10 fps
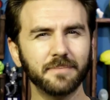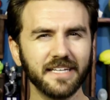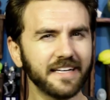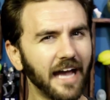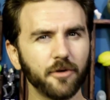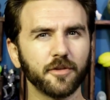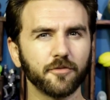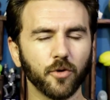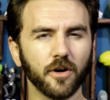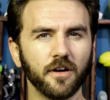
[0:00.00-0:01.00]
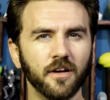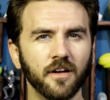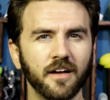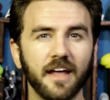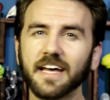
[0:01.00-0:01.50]
be accounted for,
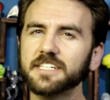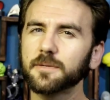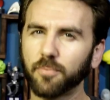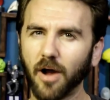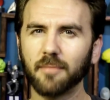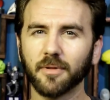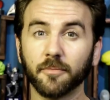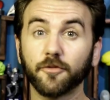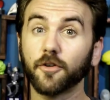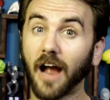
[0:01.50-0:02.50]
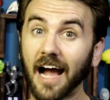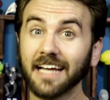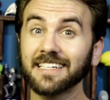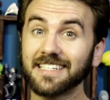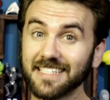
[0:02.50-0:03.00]
and that's a problem for
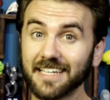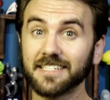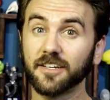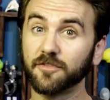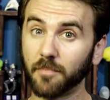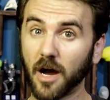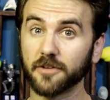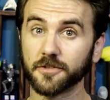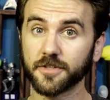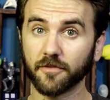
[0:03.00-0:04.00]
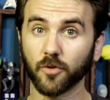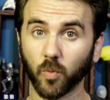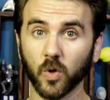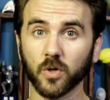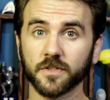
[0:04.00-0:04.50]
highly sensitive models of the
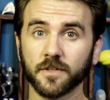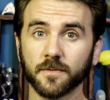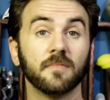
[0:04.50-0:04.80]
world.